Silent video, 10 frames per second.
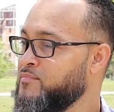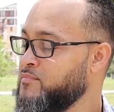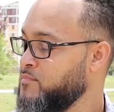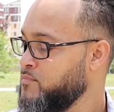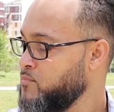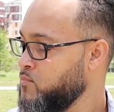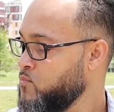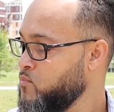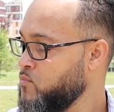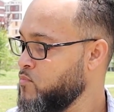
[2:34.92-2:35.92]

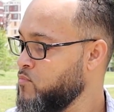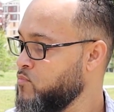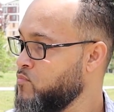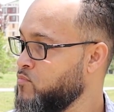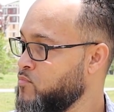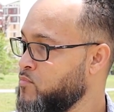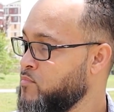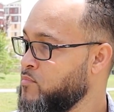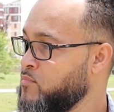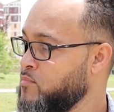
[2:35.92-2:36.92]

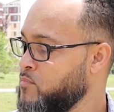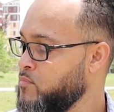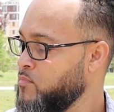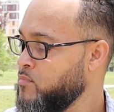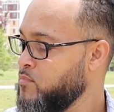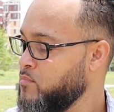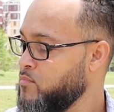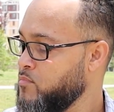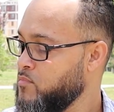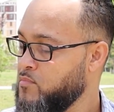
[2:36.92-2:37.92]

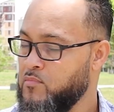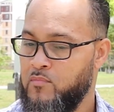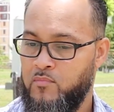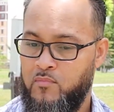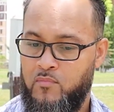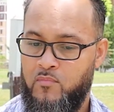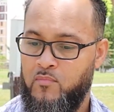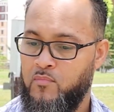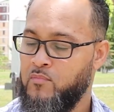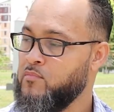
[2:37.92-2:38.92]

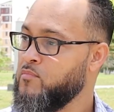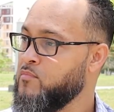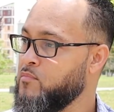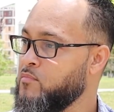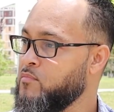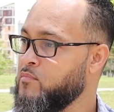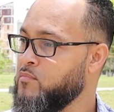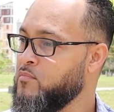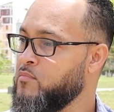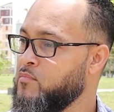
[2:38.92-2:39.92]

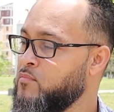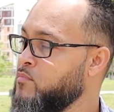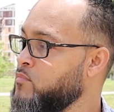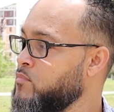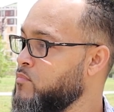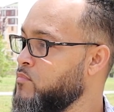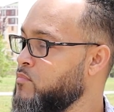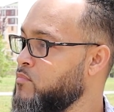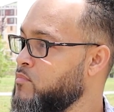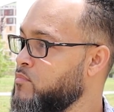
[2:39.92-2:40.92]

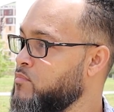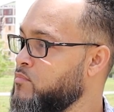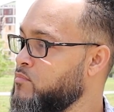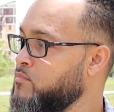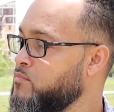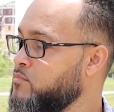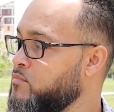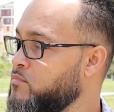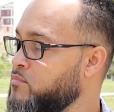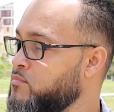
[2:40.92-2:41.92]

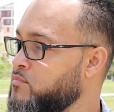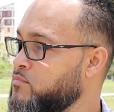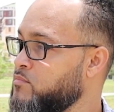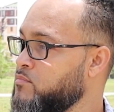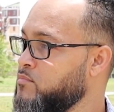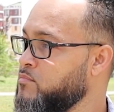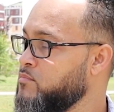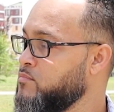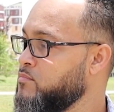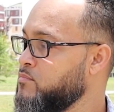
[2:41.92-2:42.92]
The person shown says nothing.